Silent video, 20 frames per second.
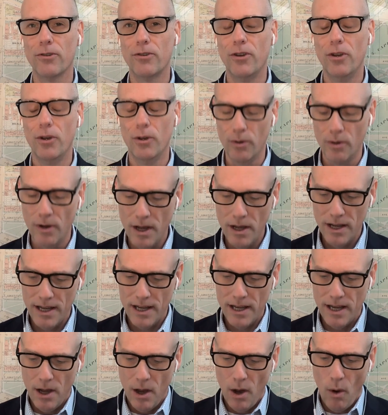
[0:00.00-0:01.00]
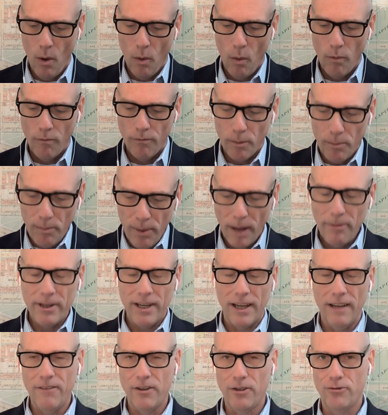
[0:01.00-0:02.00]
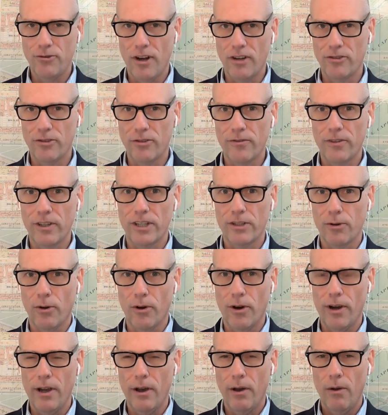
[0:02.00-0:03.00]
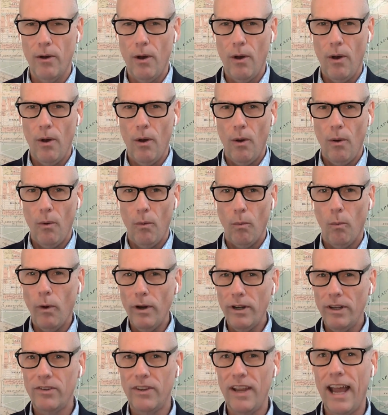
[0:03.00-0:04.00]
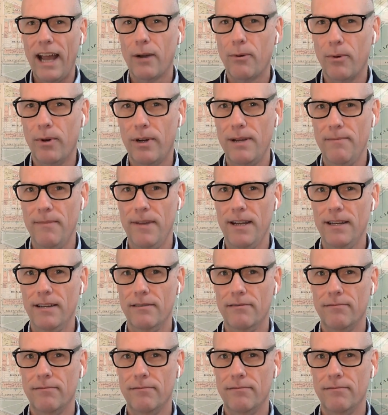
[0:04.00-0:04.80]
too. For public infrastructure, Victoria, what does equity mean?